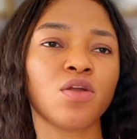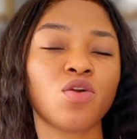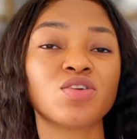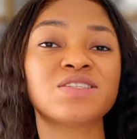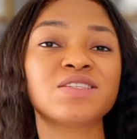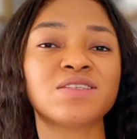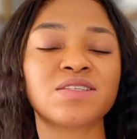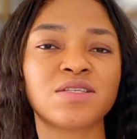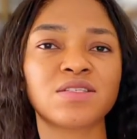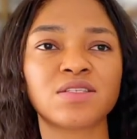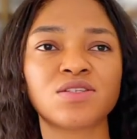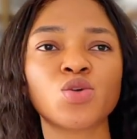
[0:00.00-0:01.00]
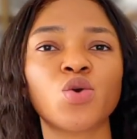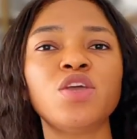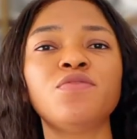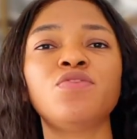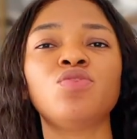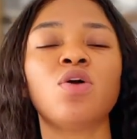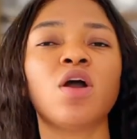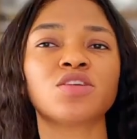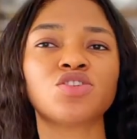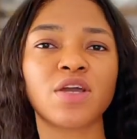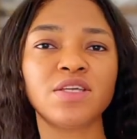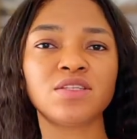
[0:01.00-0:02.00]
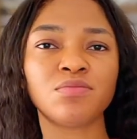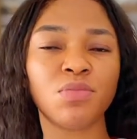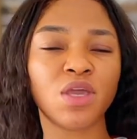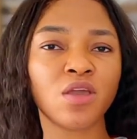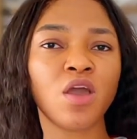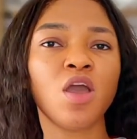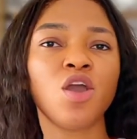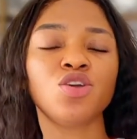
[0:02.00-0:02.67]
consistency. So if you are trying to make